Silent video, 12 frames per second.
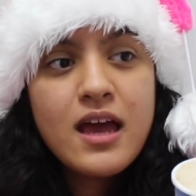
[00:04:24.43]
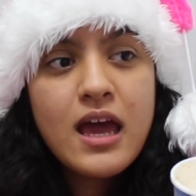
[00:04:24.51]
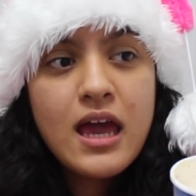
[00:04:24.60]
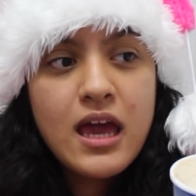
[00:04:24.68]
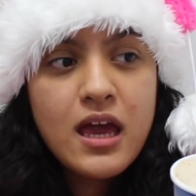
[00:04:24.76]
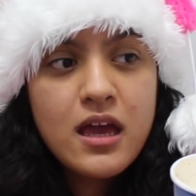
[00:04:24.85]

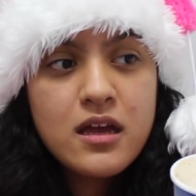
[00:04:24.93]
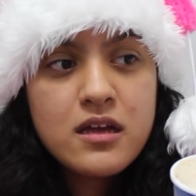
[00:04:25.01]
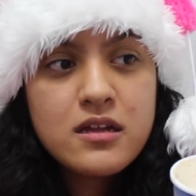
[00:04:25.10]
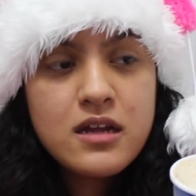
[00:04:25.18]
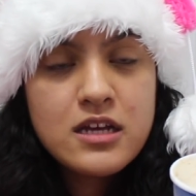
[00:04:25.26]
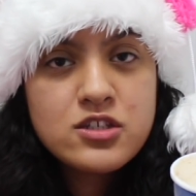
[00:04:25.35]

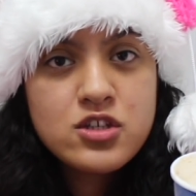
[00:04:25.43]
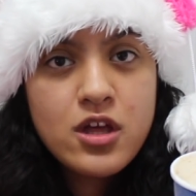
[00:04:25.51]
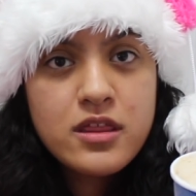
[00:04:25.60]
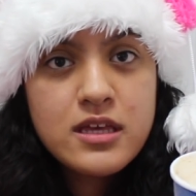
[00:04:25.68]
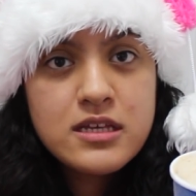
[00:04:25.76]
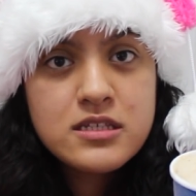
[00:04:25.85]
And I
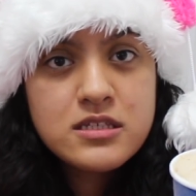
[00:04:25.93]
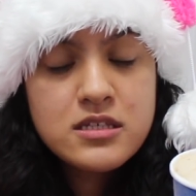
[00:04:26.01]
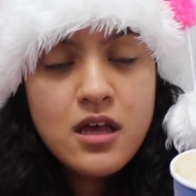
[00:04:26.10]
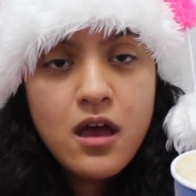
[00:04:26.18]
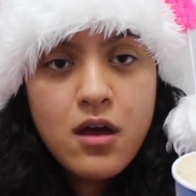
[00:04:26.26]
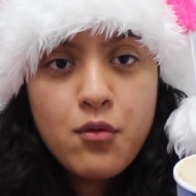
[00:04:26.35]
saw
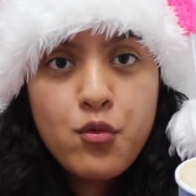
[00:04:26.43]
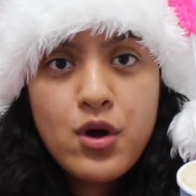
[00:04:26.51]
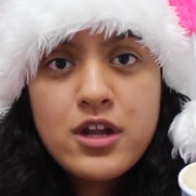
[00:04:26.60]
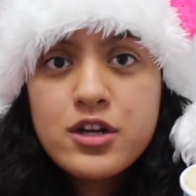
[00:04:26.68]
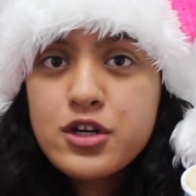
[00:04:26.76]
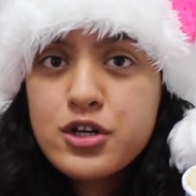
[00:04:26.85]
this
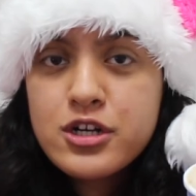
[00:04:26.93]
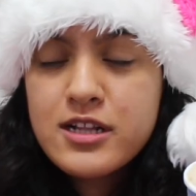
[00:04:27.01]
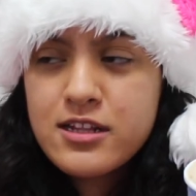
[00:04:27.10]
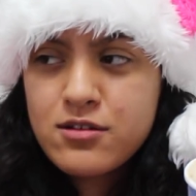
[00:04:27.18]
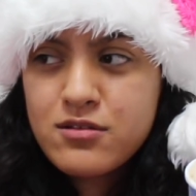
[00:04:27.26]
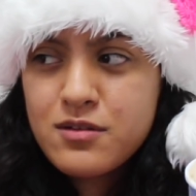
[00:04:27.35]
one
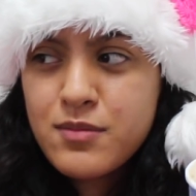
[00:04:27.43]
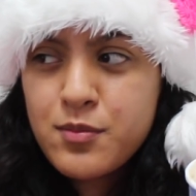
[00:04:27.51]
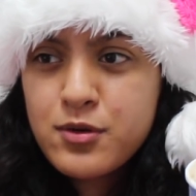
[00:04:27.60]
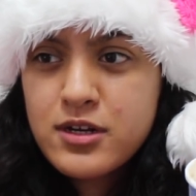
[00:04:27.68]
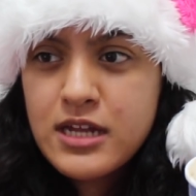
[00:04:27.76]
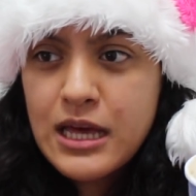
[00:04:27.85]
girl, I don't
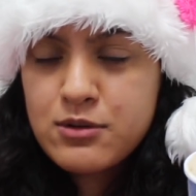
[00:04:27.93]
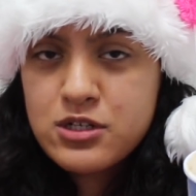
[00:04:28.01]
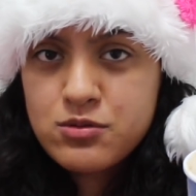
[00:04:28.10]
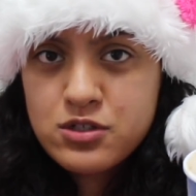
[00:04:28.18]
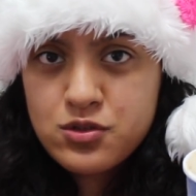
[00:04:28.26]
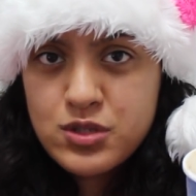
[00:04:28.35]
remember her name,
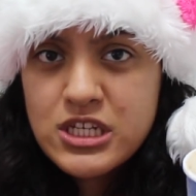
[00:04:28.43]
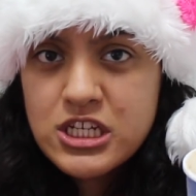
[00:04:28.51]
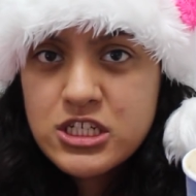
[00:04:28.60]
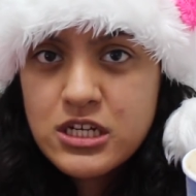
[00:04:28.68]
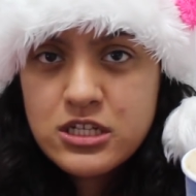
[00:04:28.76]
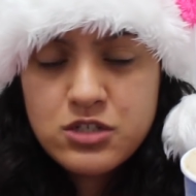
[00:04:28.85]
she was
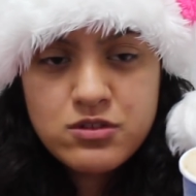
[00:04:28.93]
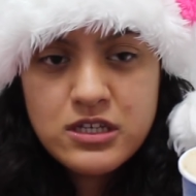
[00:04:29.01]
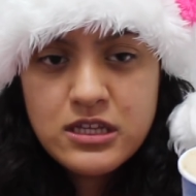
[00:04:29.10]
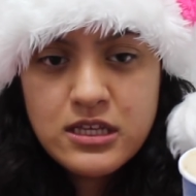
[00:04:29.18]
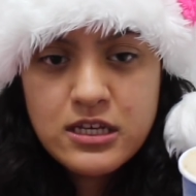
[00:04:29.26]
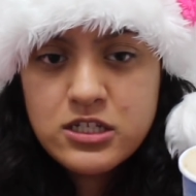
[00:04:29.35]
Swedish and she was
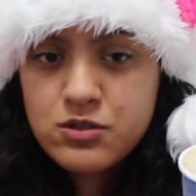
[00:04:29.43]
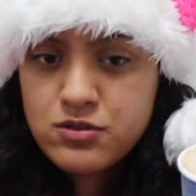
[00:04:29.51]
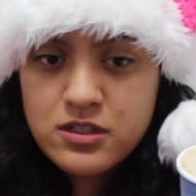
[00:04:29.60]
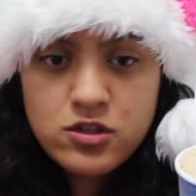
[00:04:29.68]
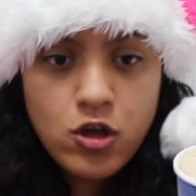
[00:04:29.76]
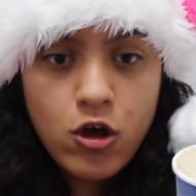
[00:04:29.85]
eating it, she
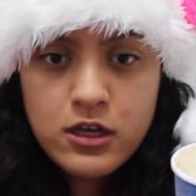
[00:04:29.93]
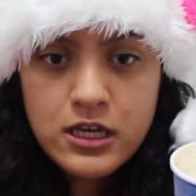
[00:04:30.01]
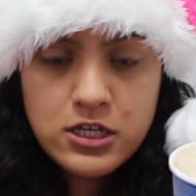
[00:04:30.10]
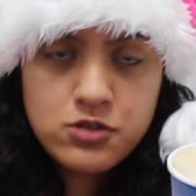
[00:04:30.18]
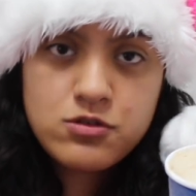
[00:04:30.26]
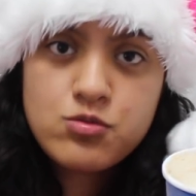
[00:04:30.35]
wasn't
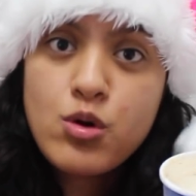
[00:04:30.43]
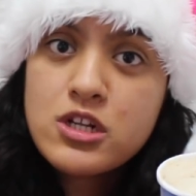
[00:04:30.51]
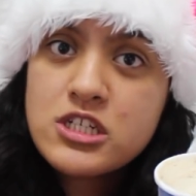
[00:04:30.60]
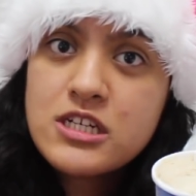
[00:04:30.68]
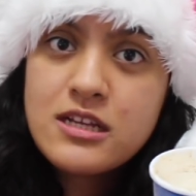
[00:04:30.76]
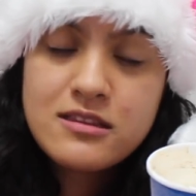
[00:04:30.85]
talking, she was
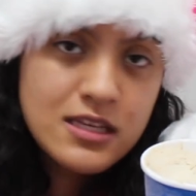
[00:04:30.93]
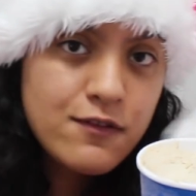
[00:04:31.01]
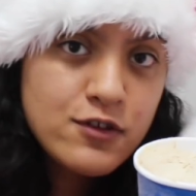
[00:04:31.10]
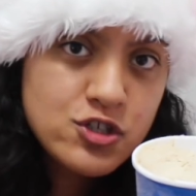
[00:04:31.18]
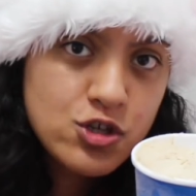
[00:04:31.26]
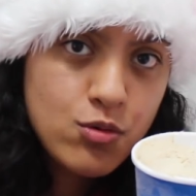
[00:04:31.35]
watching a
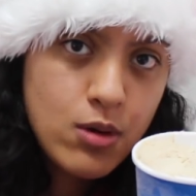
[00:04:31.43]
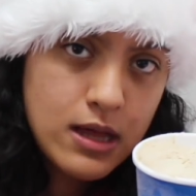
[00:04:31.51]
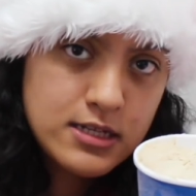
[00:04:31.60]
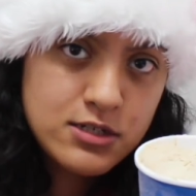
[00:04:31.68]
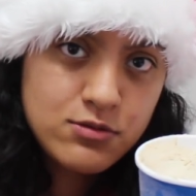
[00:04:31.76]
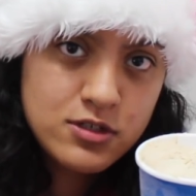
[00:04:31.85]
TV show
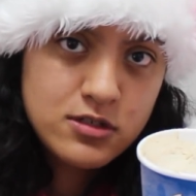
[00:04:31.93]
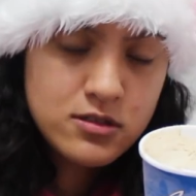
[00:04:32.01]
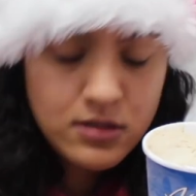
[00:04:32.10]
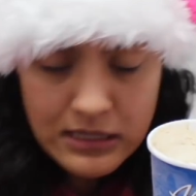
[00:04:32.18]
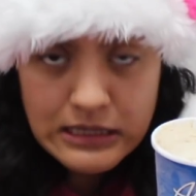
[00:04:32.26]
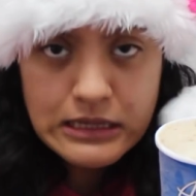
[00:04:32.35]
while she was
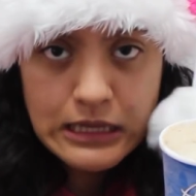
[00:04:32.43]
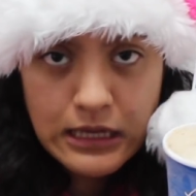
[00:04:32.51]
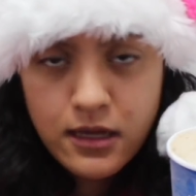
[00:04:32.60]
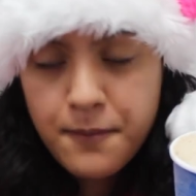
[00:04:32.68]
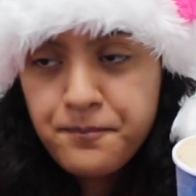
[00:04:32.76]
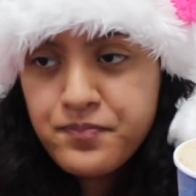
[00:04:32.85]

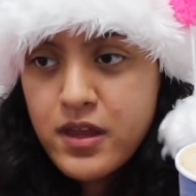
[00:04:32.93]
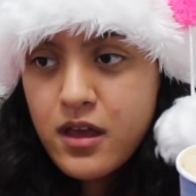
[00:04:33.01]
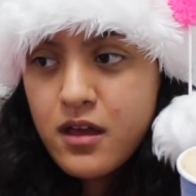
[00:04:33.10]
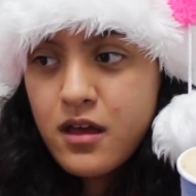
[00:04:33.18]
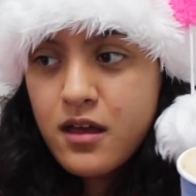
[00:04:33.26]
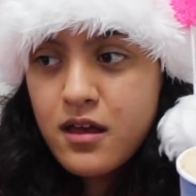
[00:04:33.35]
eating,
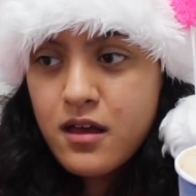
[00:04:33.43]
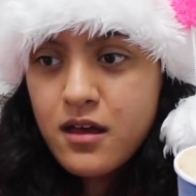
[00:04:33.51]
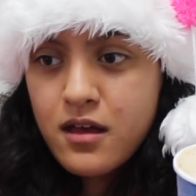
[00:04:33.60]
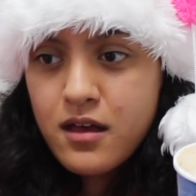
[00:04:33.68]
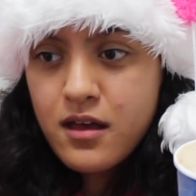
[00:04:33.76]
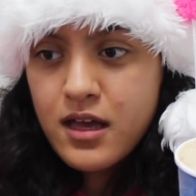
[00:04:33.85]

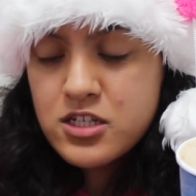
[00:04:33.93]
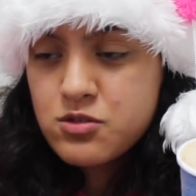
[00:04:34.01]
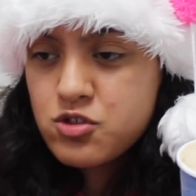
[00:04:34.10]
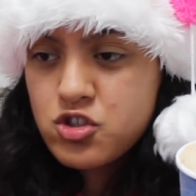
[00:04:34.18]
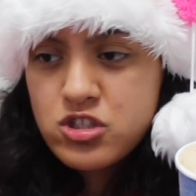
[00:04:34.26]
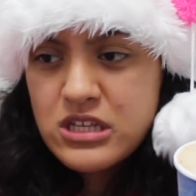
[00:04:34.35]
and
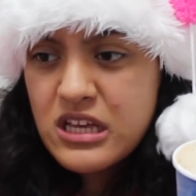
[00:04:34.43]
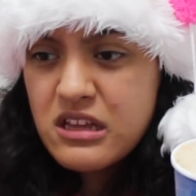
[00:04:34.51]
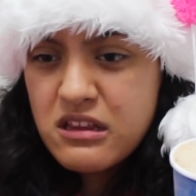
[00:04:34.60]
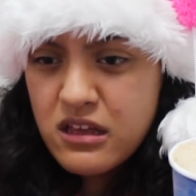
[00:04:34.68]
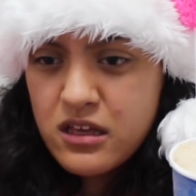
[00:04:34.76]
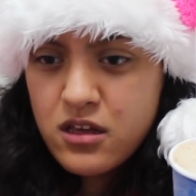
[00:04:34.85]
she was just
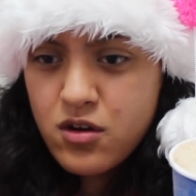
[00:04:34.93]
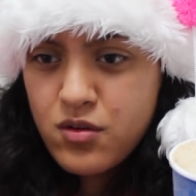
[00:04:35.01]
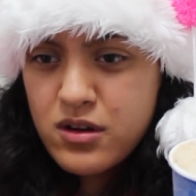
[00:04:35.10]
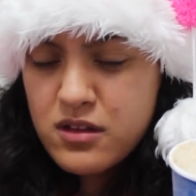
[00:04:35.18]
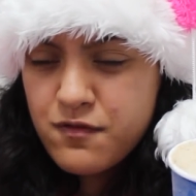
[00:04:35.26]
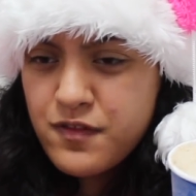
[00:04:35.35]
eating, you
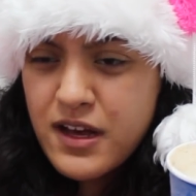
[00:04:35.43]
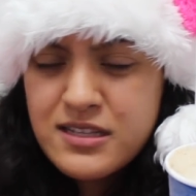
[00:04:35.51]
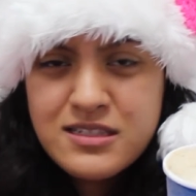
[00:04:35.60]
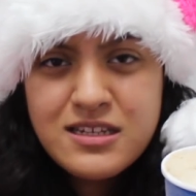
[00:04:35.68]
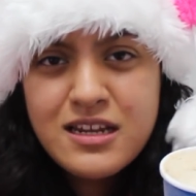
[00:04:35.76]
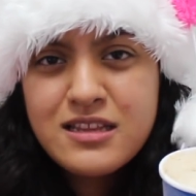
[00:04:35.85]
know, and it
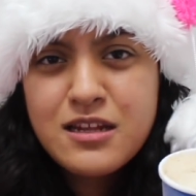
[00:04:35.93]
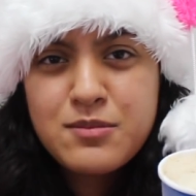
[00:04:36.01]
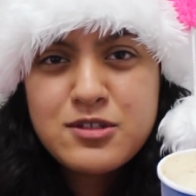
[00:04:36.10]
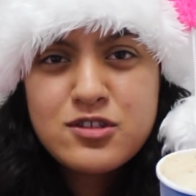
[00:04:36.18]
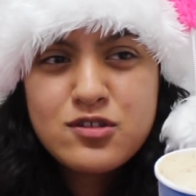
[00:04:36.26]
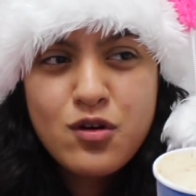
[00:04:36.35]
fascinated
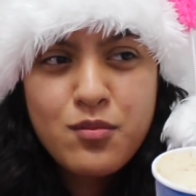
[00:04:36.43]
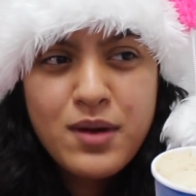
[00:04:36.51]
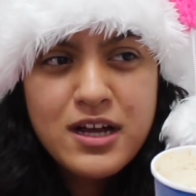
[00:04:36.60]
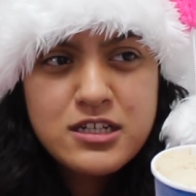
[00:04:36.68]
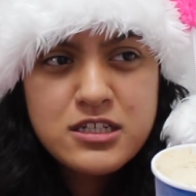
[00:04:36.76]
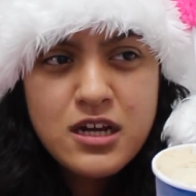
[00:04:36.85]
me so
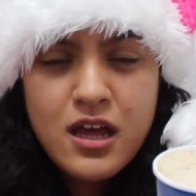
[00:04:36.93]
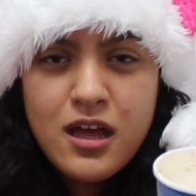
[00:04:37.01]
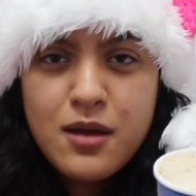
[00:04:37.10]
much.